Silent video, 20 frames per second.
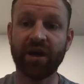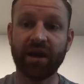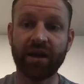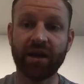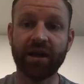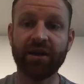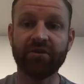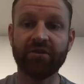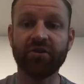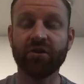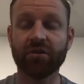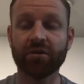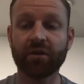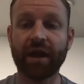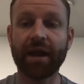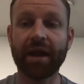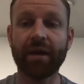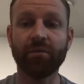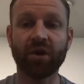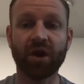ship it
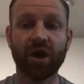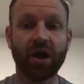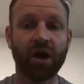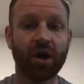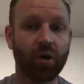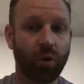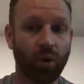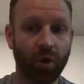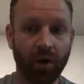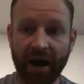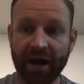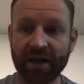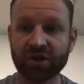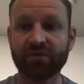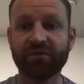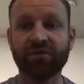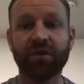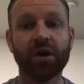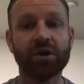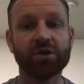into Lambda or
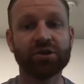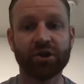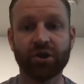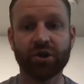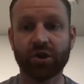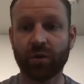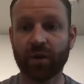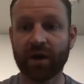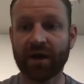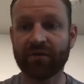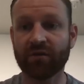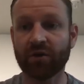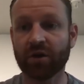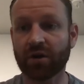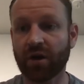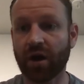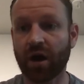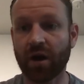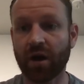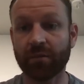Azure Function or
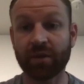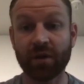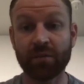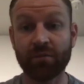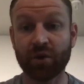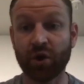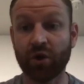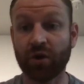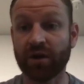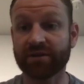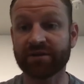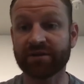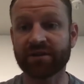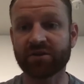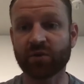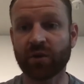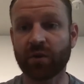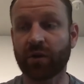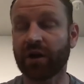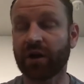whatever compute
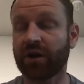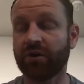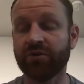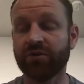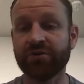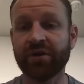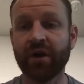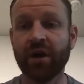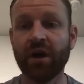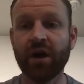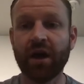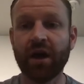instance we want to use,